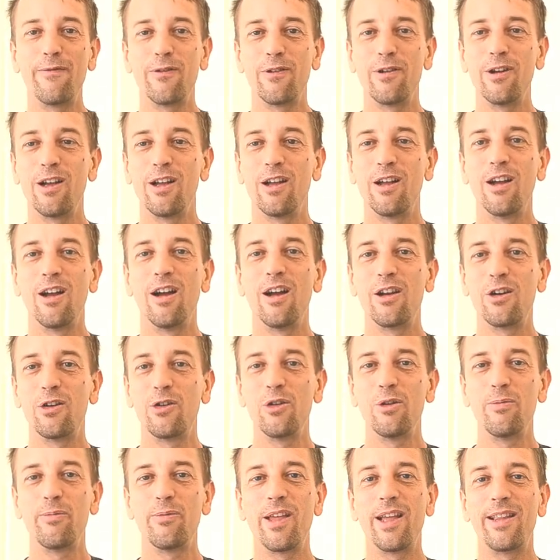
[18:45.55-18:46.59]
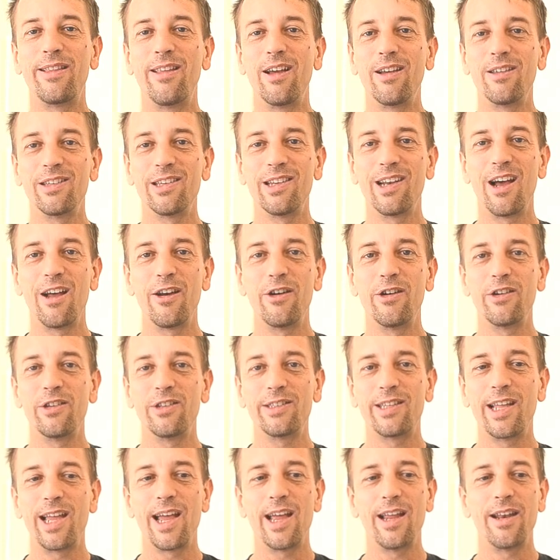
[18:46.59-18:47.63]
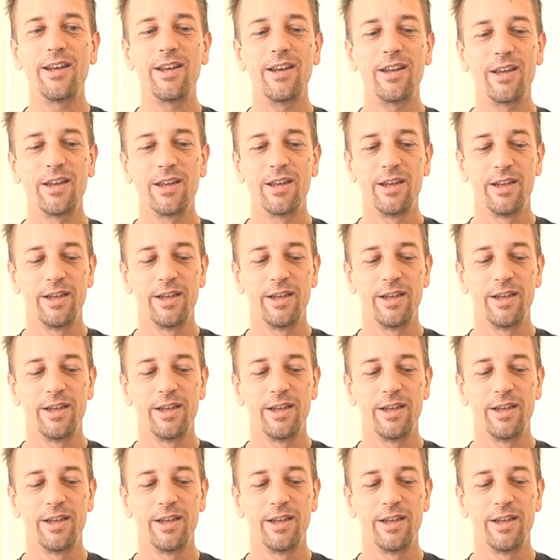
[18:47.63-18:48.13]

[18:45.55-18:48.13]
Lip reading: for a group that doesn't understand